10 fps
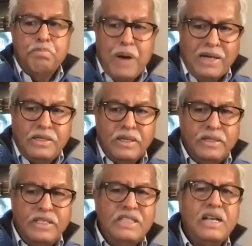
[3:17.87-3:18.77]
But
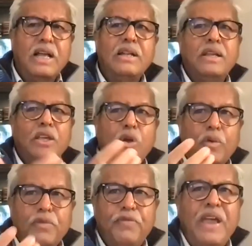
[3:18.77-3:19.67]
these are,
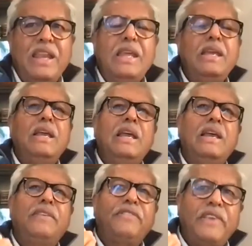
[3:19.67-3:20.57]
very
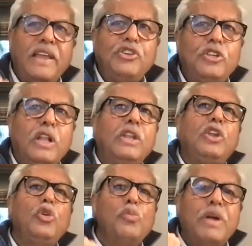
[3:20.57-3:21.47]
essential
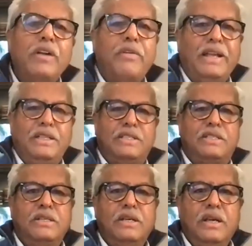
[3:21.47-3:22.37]
human
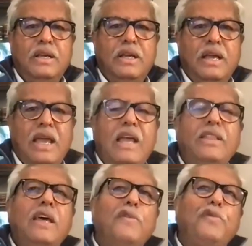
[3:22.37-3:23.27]
rights.
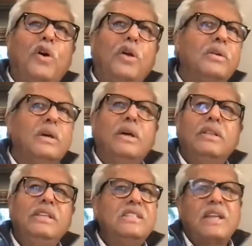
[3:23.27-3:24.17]
And therefore,
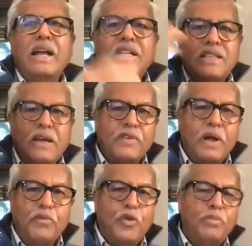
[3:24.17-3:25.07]
these rights have
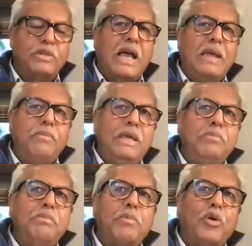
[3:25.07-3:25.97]
come from time
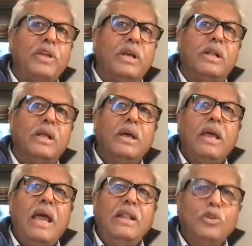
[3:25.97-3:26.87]
immemorial.
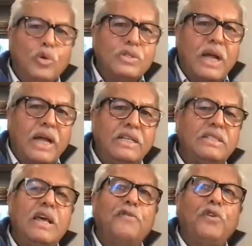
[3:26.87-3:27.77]
And those rights,
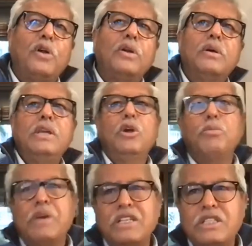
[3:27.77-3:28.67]
therefore,
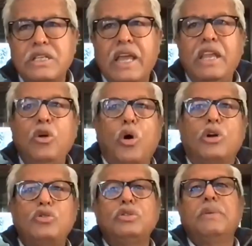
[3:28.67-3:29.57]
must
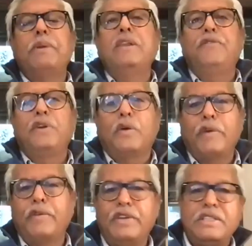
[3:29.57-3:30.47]
inure to the benefit
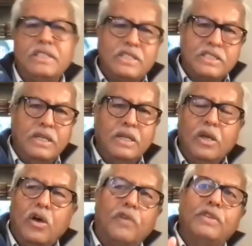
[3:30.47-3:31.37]
of every citizen
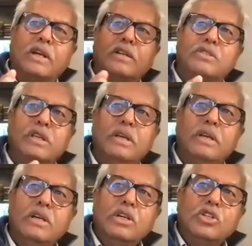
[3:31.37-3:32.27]
of the country.
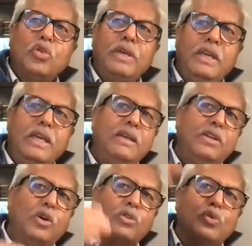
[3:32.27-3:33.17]
So
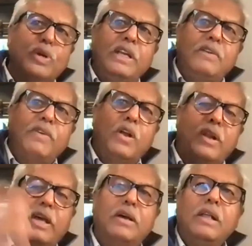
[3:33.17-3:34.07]
he, took it even
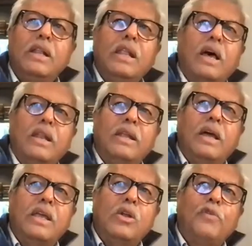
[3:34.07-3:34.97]
on a,
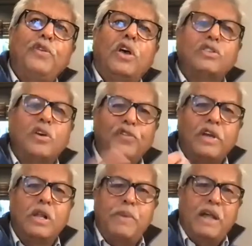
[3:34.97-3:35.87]

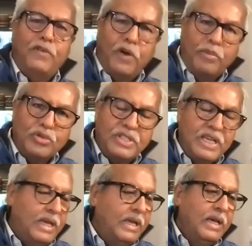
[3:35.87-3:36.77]
philosophical platform to
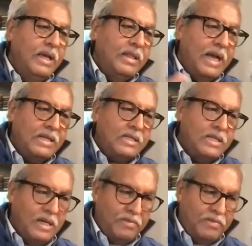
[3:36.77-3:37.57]
say that